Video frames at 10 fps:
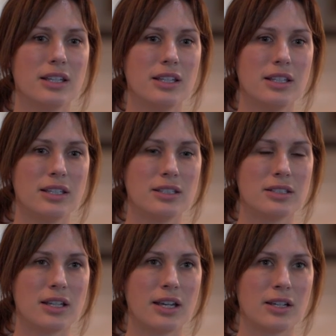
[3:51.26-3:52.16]
he
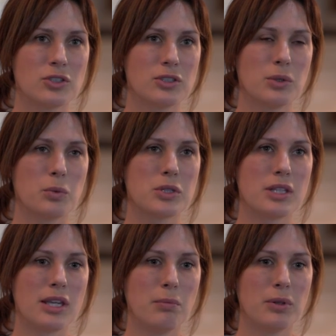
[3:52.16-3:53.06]
actually was
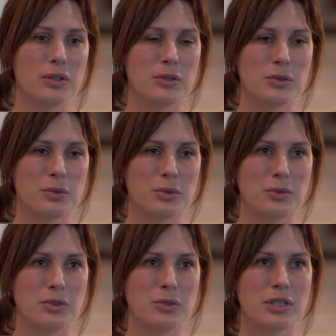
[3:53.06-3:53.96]
able
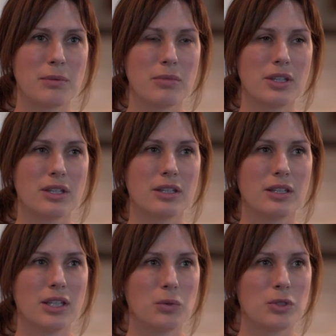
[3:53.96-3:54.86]
to do something that
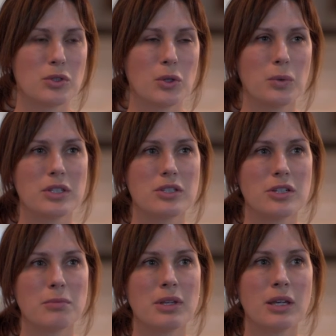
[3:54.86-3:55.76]
he was always
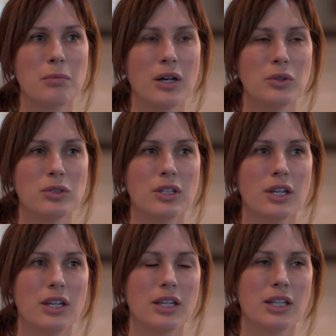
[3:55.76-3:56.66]
dreaming about.
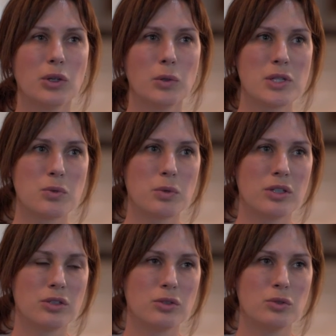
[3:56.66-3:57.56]
He always
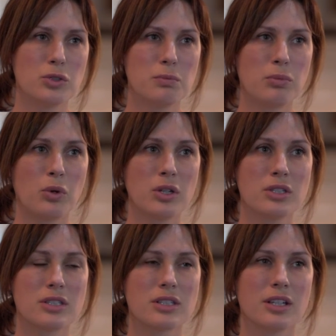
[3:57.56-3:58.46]
wanted to do
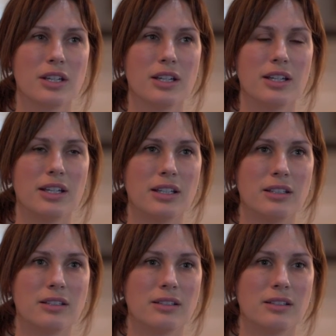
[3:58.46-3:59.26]
sports, and